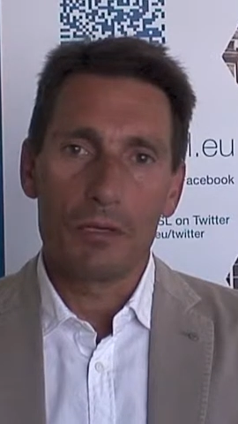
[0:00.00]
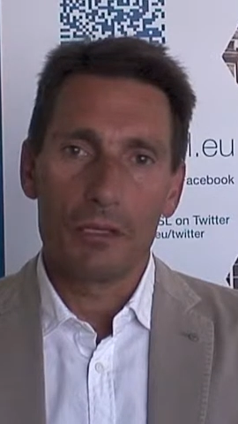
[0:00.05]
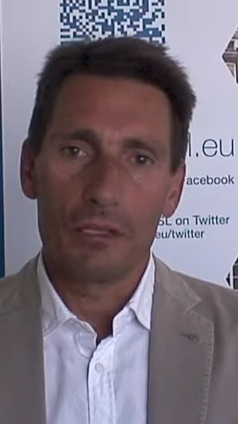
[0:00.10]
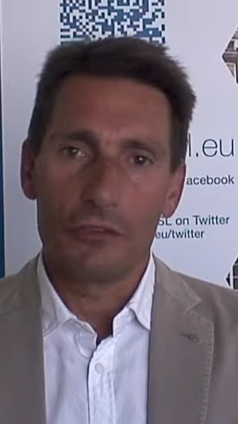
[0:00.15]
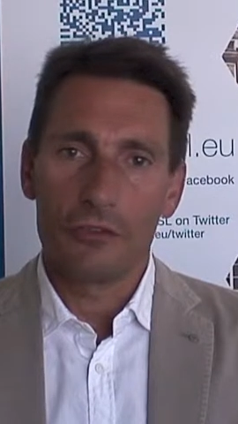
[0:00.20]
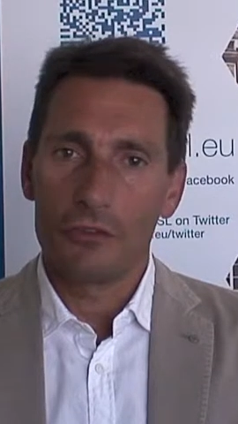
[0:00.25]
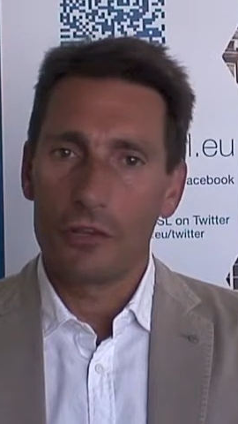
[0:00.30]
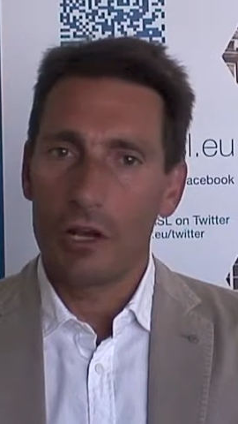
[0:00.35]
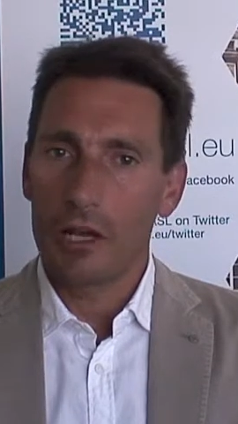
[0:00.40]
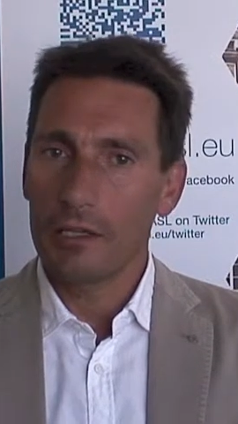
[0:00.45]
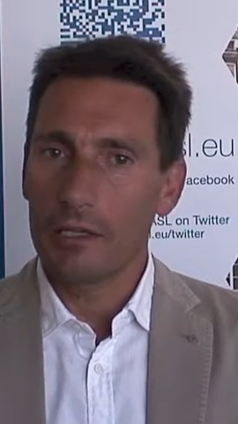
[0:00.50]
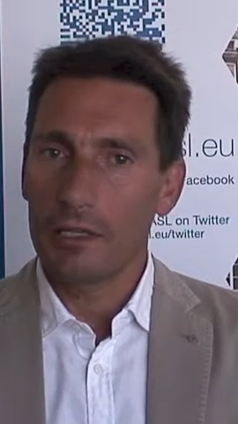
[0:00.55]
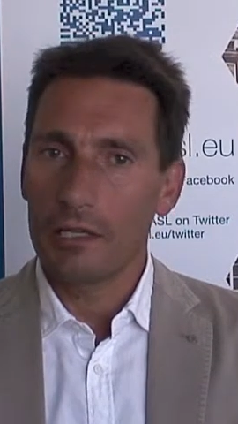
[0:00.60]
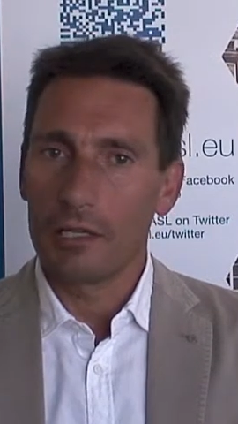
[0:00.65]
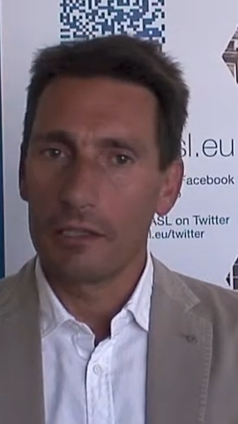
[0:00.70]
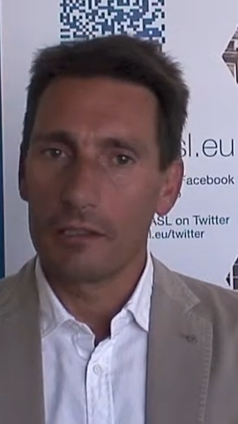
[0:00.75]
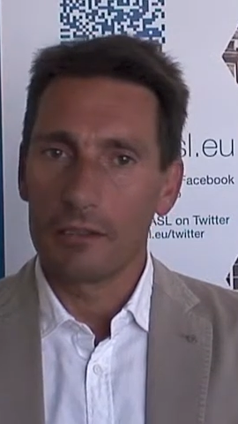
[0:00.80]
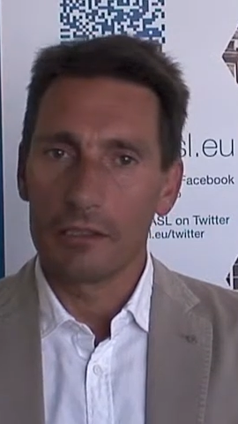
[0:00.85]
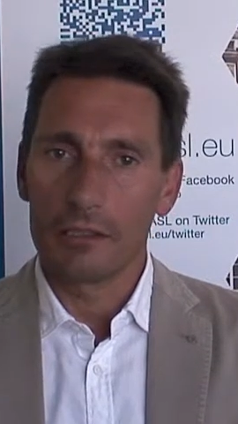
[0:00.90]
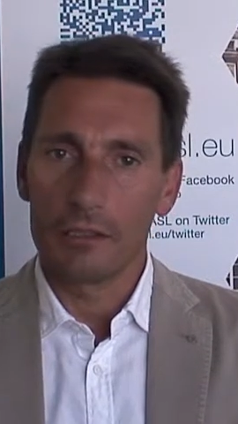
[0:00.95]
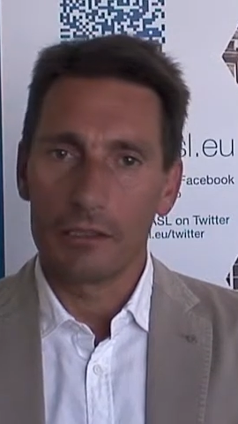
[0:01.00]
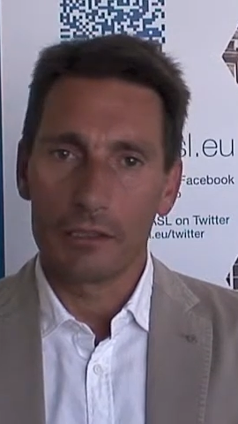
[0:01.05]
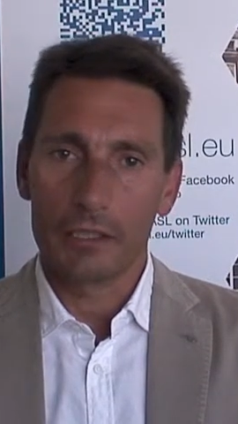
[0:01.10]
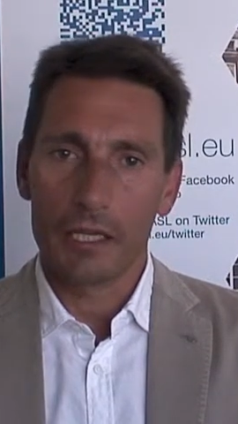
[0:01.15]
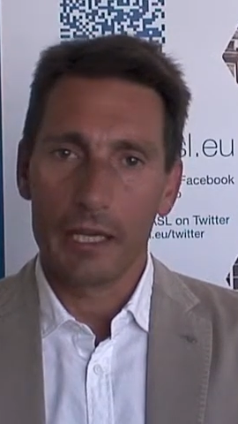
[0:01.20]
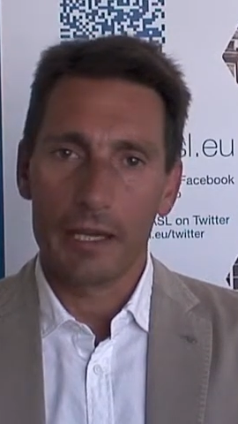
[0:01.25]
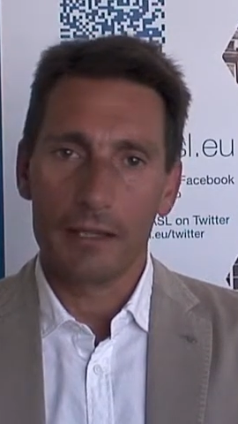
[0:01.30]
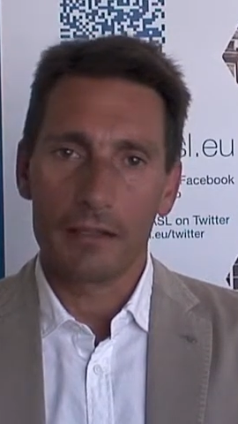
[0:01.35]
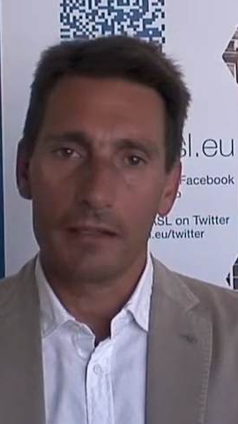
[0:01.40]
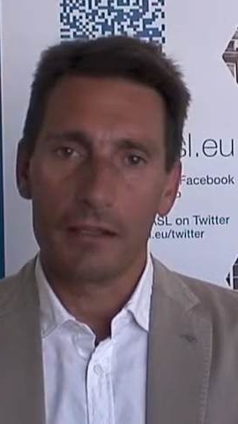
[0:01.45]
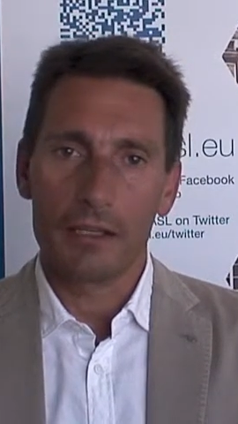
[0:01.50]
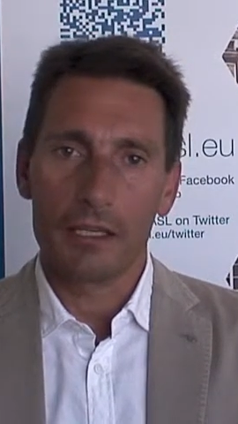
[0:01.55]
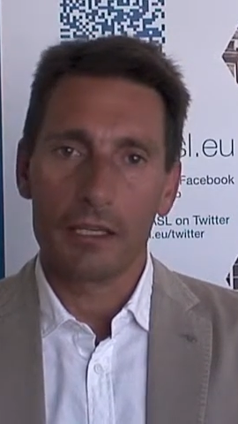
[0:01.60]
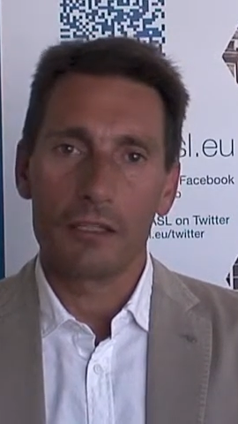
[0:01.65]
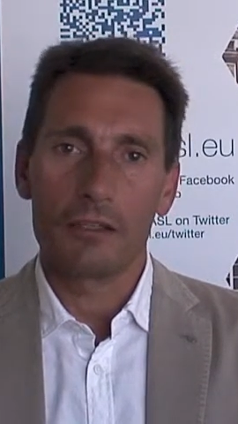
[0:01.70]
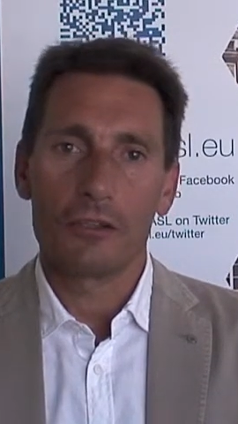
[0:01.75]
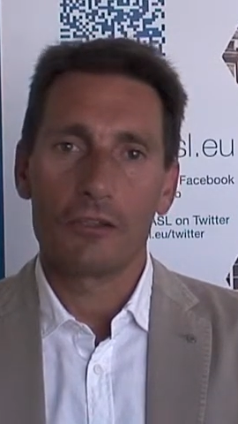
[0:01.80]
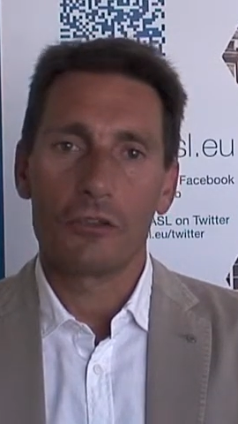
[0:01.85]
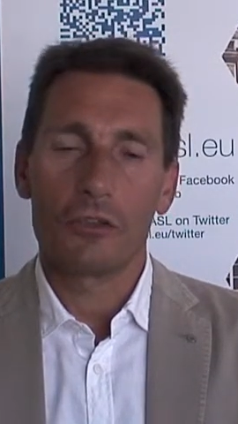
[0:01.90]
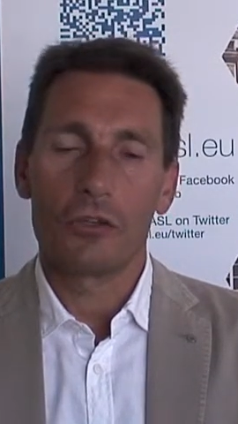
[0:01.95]
is not an ideal
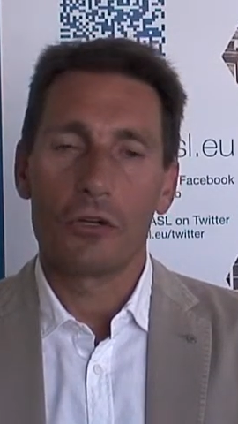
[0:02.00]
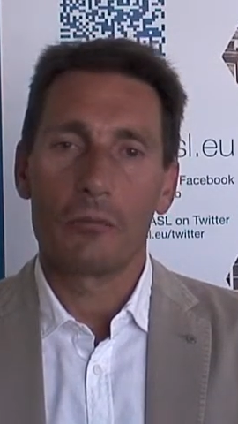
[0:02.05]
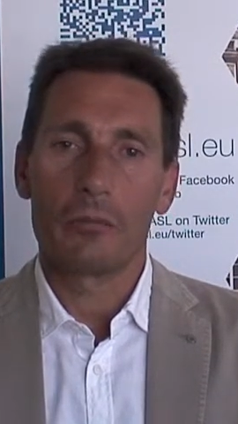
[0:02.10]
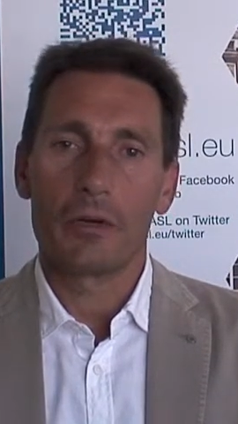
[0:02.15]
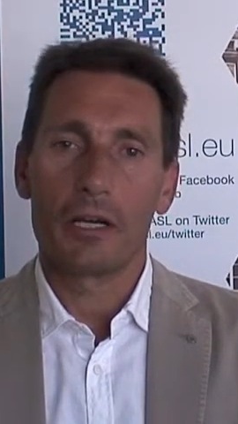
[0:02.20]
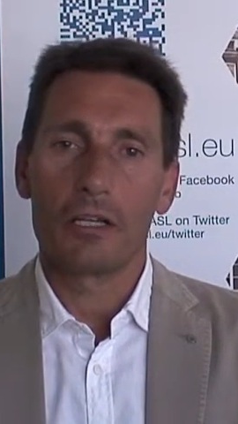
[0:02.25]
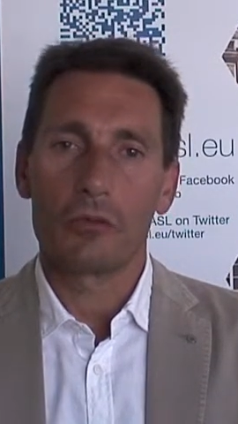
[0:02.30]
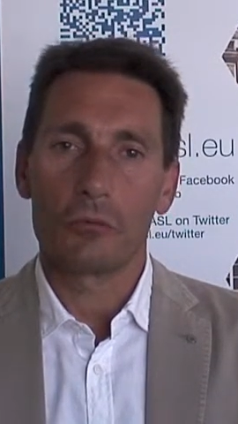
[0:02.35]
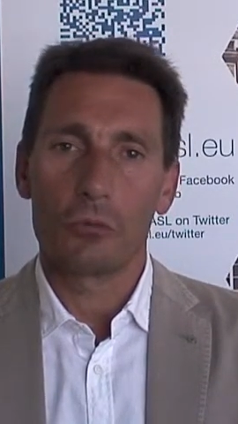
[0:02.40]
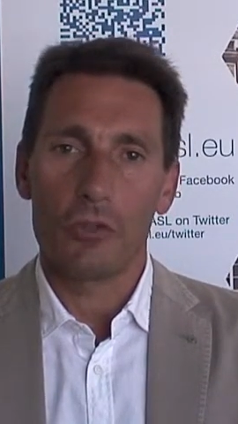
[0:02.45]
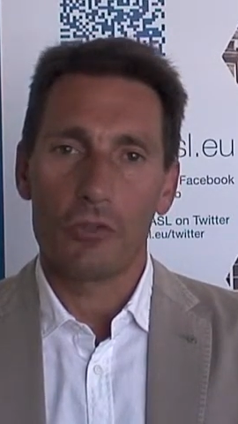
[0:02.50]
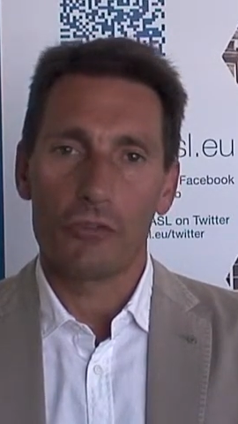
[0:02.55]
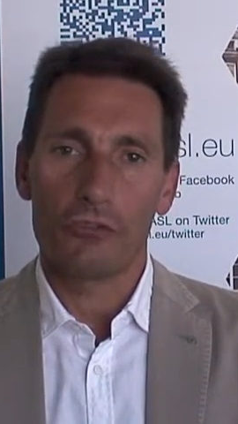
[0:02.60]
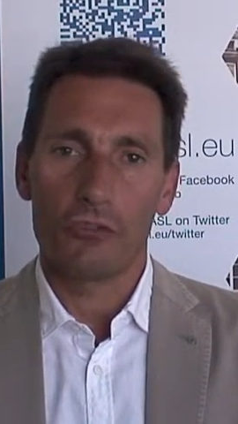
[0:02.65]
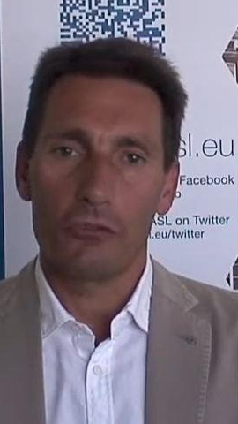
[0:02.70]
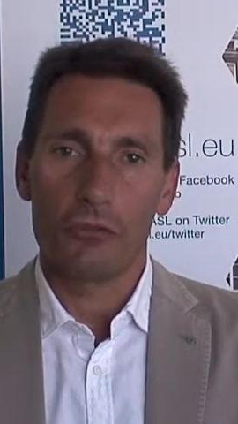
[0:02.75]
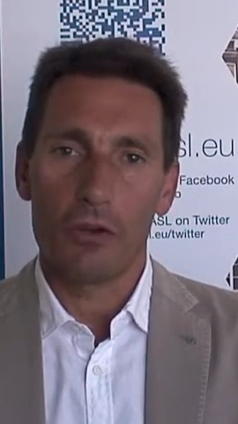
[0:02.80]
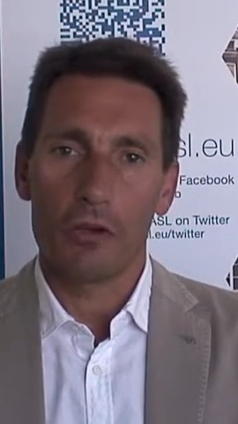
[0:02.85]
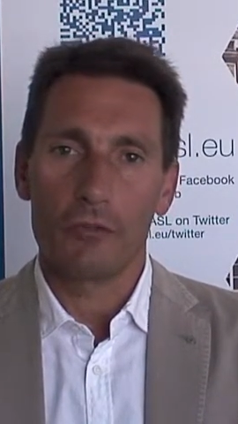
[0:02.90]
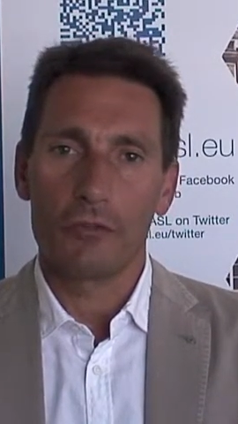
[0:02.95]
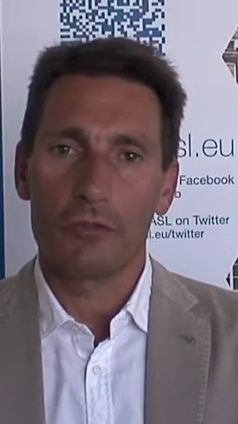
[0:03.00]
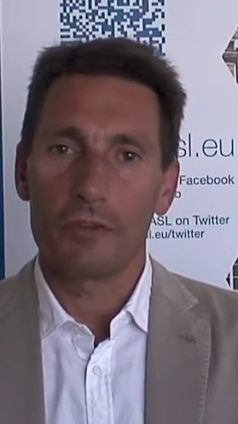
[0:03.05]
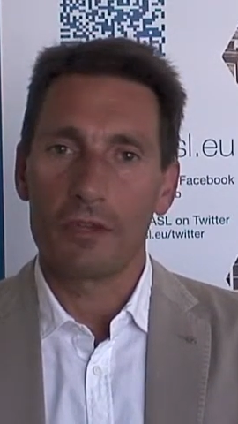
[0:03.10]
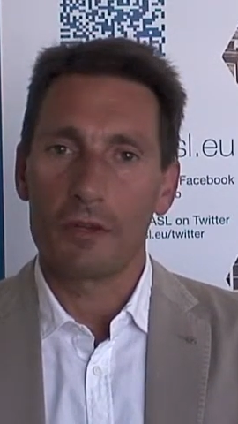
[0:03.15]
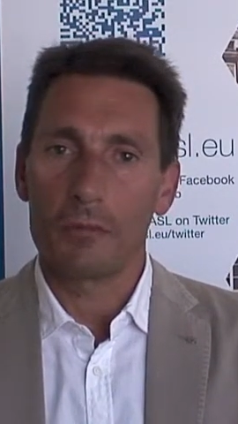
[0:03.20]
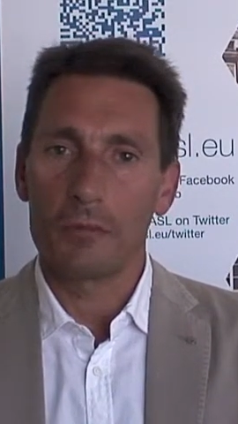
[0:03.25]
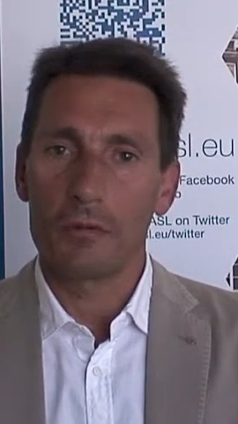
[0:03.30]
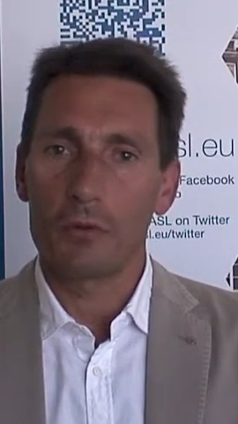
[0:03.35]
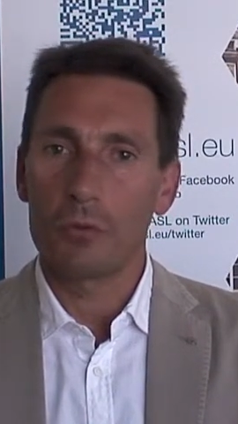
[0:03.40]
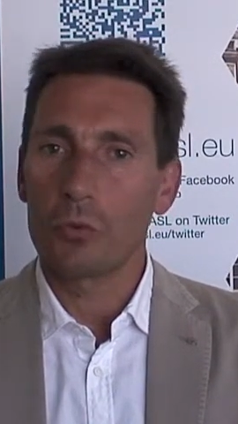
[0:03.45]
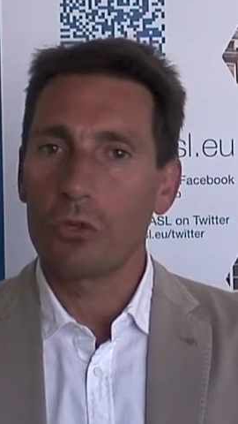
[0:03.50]
candidate to combine with sorafenib,